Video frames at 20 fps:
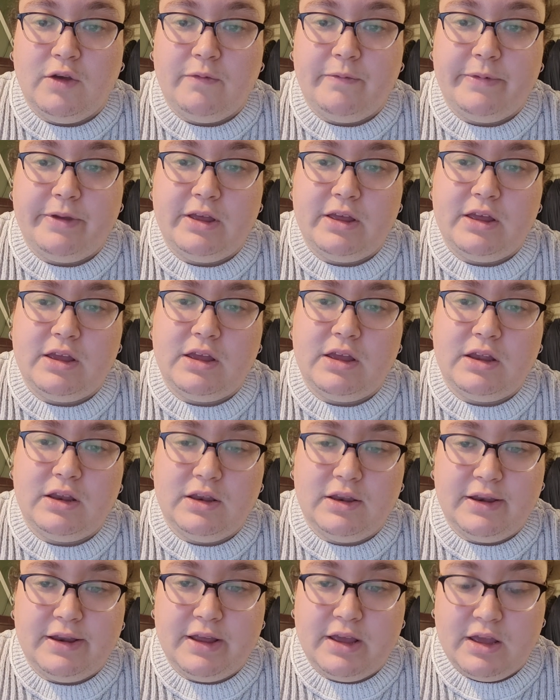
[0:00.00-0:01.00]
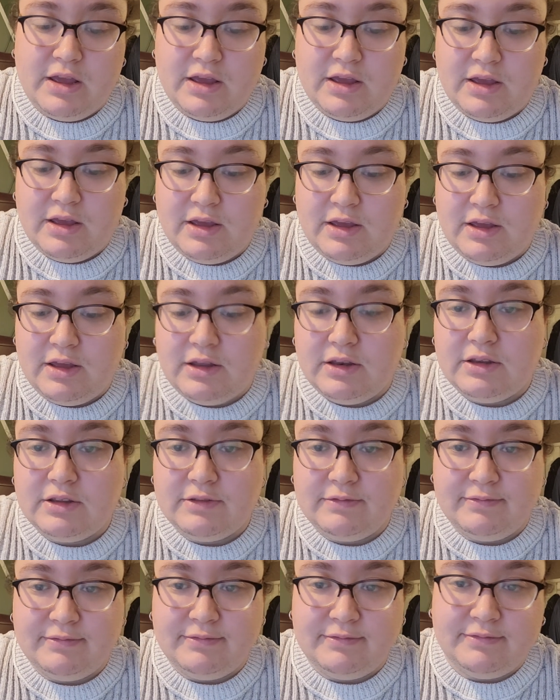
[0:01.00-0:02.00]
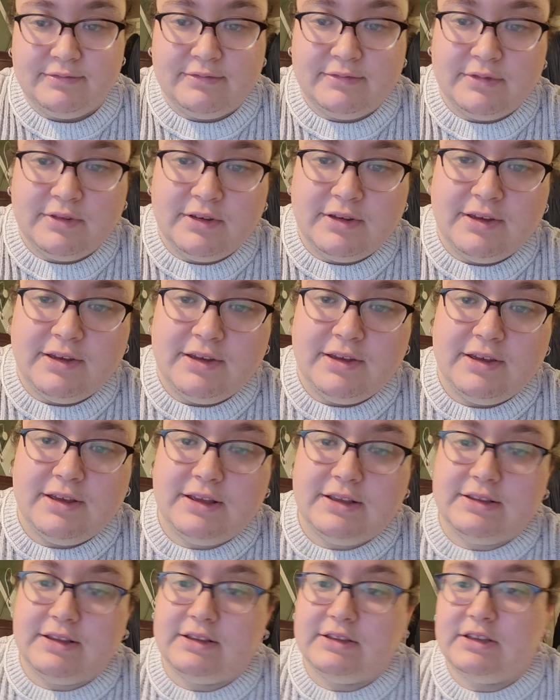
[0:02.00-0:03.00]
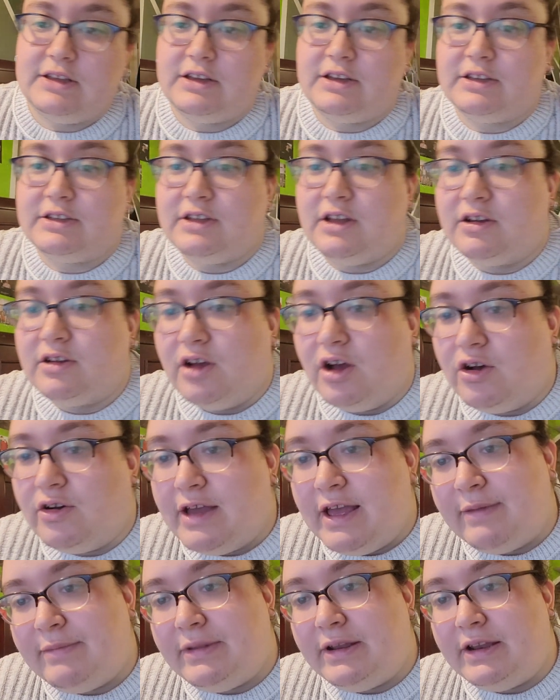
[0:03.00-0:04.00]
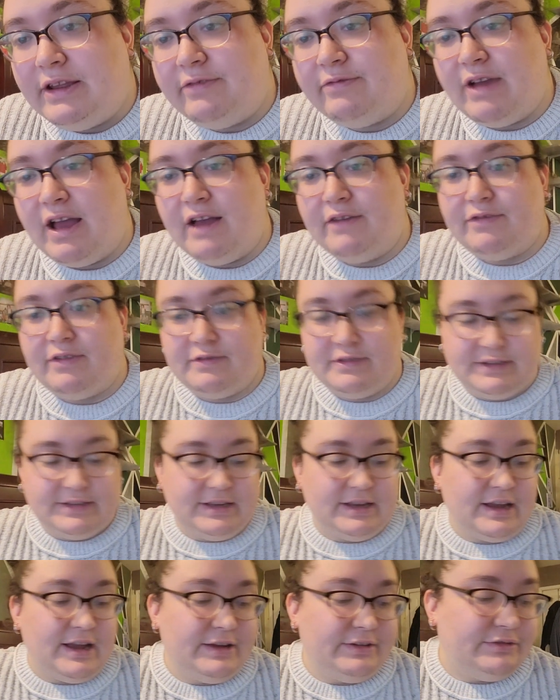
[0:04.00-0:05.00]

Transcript: One Night. It sounds like a song. Oh, Emily Raff. I was like,